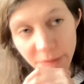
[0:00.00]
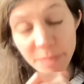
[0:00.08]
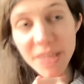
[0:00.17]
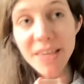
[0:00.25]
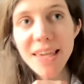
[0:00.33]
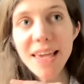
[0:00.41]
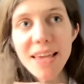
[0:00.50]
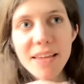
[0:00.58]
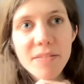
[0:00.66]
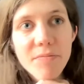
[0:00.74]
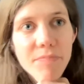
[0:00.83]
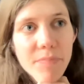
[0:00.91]
mean,
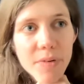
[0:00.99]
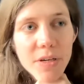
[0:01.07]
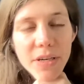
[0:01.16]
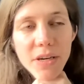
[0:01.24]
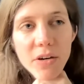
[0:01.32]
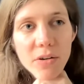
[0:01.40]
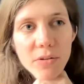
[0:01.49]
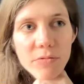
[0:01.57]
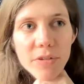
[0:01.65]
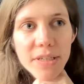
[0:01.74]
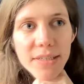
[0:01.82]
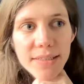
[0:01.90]
again, I can't
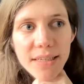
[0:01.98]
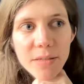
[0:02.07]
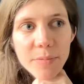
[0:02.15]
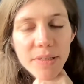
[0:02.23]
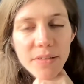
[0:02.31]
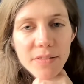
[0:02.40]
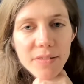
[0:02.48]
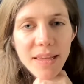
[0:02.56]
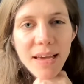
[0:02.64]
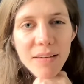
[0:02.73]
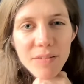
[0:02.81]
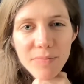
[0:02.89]
really say because
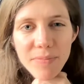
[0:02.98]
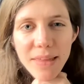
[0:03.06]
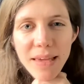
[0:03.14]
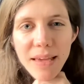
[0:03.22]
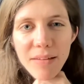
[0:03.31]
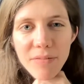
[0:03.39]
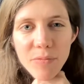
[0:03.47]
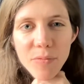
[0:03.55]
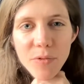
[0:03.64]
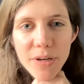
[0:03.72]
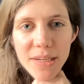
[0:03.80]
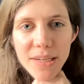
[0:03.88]
they're
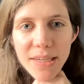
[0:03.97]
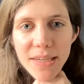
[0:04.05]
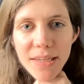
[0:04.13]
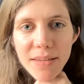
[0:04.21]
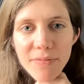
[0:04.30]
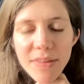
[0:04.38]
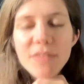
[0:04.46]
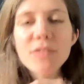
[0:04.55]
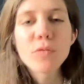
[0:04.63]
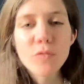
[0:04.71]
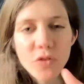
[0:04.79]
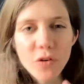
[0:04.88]

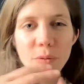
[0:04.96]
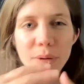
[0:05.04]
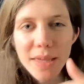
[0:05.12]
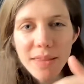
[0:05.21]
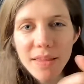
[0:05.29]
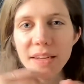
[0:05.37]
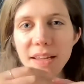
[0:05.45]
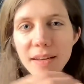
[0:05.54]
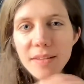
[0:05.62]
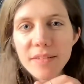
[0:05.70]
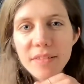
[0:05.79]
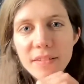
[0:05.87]
sort of doing the
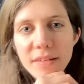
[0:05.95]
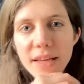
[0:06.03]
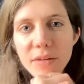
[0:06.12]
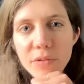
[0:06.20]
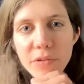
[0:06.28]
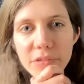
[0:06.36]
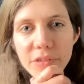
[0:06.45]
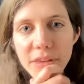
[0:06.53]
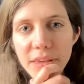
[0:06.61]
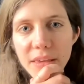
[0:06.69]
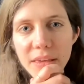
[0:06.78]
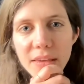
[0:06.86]
analysis now to
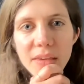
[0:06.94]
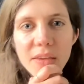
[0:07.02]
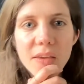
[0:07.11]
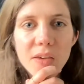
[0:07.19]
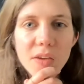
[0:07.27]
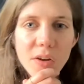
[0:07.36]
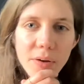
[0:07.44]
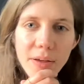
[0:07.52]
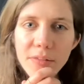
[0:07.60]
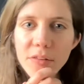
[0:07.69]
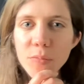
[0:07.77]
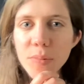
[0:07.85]
see, you know,
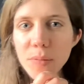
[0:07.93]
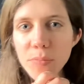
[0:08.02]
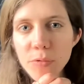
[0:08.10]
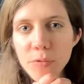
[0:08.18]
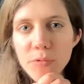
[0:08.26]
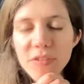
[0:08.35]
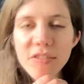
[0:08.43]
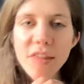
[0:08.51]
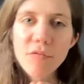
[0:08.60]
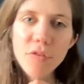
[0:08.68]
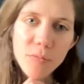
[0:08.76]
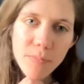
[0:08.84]
how these people, did
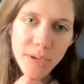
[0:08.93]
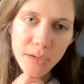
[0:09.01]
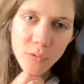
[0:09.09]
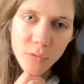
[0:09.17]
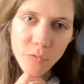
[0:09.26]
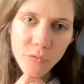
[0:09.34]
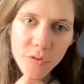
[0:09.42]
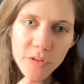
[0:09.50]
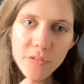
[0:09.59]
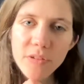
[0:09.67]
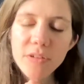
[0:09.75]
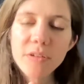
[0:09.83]
they vote Macron
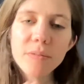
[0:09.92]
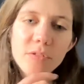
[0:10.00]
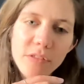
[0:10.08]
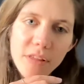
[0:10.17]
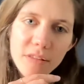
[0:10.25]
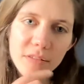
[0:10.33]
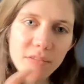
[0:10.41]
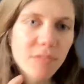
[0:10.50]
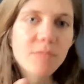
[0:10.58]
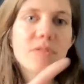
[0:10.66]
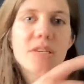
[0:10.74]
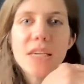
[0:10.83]
first time in
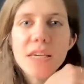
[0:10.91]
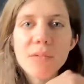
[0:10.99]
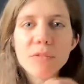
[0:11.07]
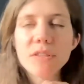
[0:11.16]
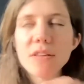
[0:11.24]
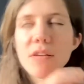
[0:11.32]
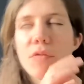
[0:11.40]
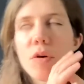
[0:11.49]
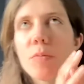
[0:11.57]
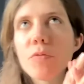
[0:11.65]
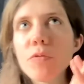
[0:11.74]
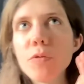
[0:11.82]
2017? What did they
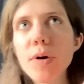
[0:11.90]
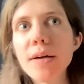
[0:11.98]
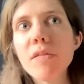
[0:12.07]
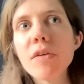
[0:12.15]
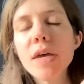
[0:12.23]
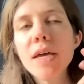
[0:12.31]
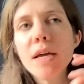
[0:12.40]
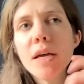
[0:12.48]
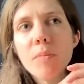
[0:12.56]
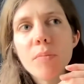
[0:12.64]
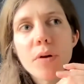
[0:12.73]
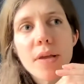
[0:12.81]
vote beforehand?
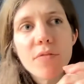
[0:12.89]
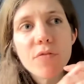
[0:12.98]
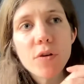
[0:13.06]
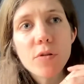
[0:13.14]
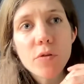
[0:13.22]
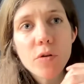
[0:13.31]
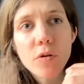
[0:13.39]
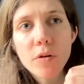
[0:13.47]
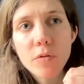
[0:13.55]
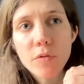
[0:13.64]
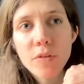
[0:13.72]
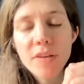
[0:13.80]
But if you look at a
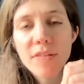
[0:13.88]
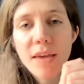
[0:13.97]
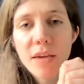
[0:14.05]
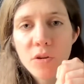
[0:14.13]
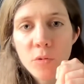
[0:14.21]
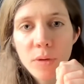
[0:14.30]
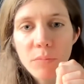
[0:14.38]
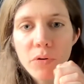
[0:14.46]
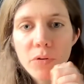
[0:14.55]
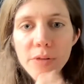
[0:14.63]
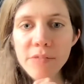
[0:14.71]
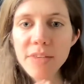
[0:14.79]
lot of his economic
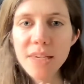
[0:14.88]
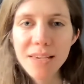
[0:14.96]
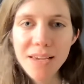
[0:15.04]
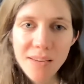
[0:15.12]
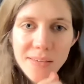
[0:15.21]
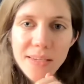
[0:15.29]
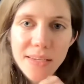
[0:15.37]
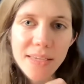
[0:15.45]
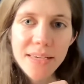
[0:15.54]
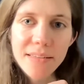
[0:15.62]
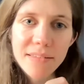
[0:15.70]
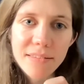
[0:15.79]
policy, it
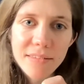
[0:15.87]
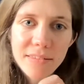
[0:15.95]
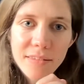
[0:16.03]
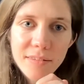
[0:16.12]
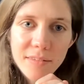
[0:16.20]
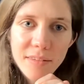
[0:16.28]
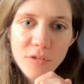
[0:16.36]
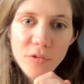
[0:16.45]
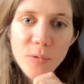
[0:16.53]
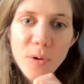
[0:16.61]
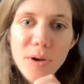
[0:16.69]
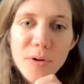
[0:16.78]
clearly is
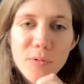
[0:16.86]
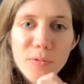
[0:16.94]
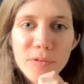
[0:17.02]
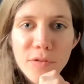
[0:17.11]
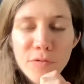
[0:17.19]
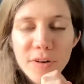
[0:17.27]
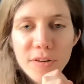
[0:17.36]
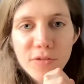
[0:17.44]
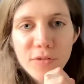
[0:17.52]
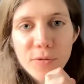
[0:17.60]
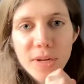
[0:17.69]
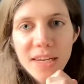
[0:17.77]
centre-right, or as the
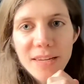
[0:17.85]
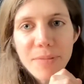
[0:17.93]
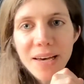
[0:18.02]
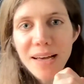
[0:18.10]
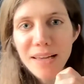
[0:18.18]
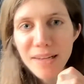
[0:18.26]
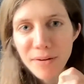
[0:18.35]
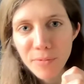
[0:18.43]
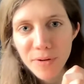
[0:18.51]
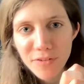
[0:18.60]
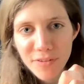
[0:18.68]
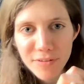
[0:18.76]
French call it, libéral,
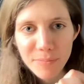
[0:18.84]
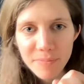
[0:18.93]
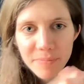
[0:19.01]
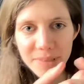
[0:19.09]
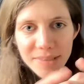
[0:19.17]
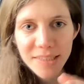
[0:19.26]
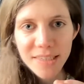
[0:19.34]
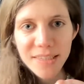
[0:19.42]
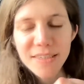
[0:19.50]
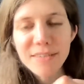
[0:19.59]
which is basically...